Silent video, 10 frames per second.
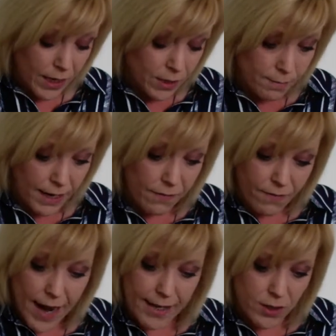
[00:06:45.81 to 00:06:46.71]
to
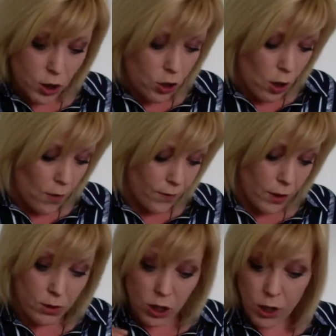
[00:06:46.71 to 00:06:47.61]
manifest your
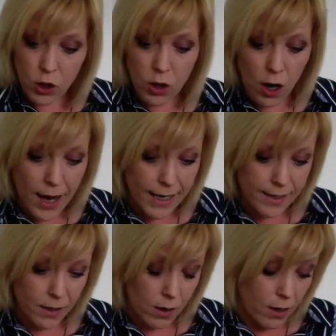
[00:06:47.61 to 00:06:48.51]
future, your
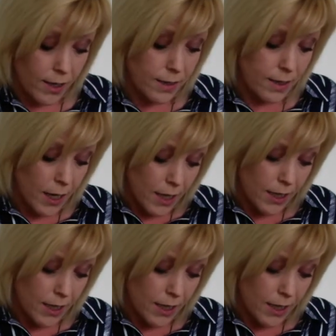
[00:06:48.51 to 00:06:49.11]
Ace of Coins.